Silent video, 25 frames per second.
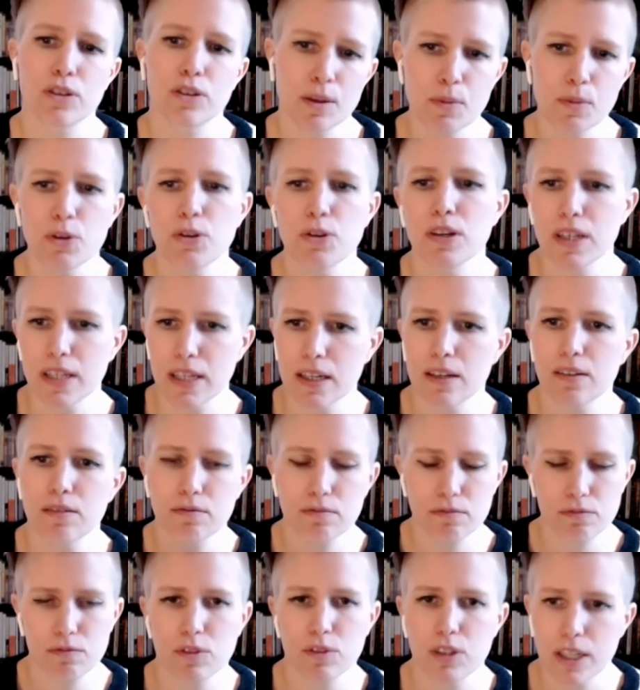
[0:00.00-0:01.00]
community
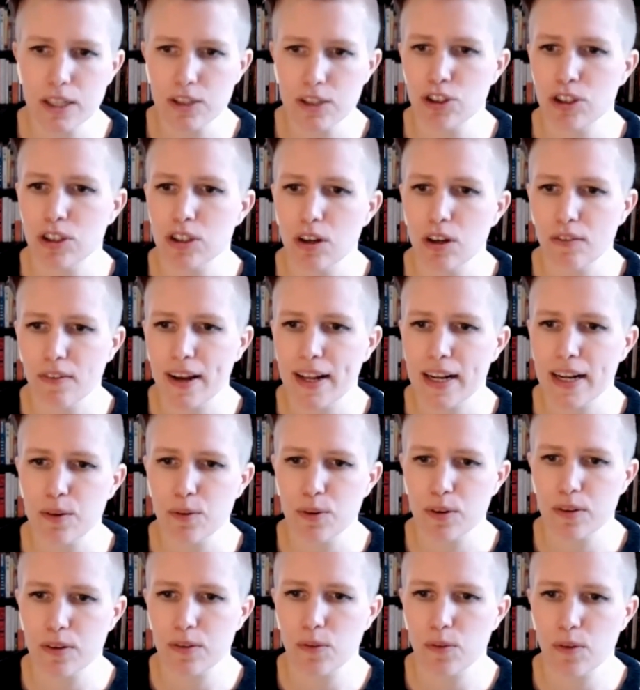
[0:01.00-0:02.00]
relations already
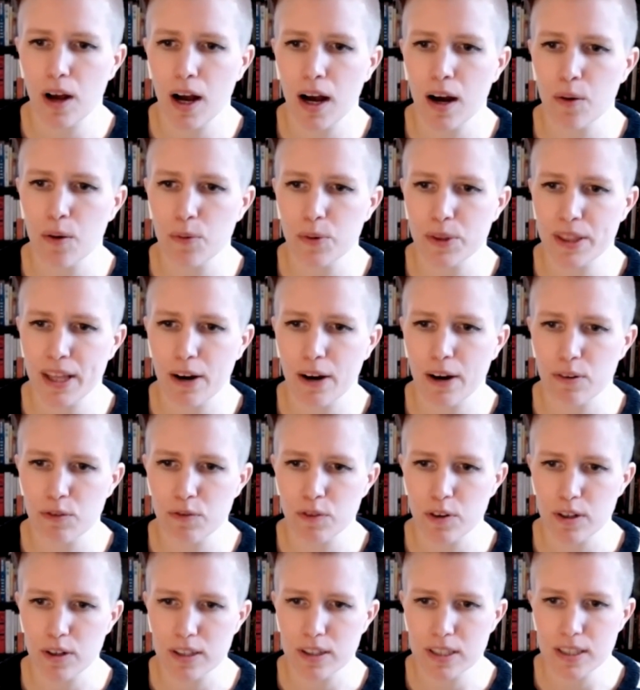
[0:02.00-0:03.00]
without
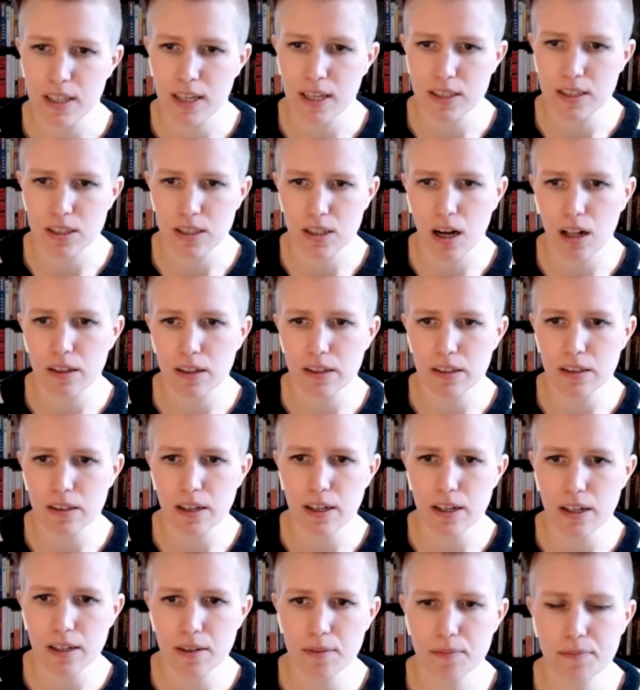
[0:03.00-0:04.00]
referring to that Dear Colleague
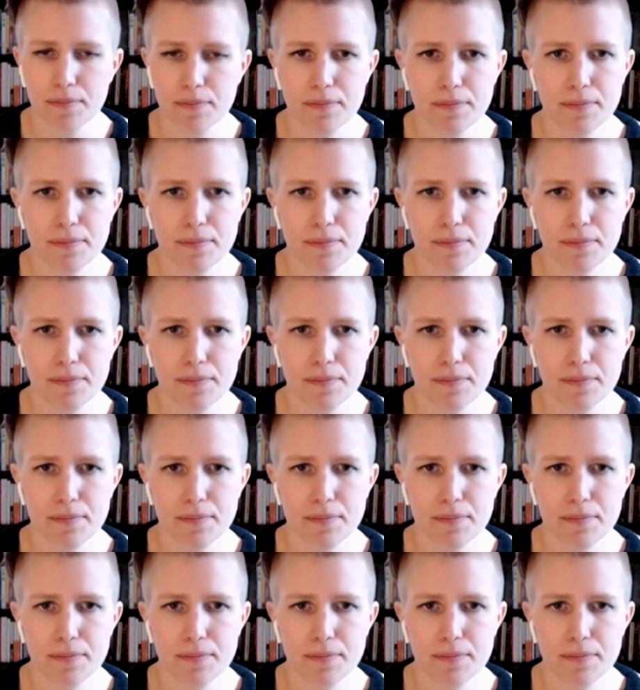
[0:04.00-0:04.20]
letter?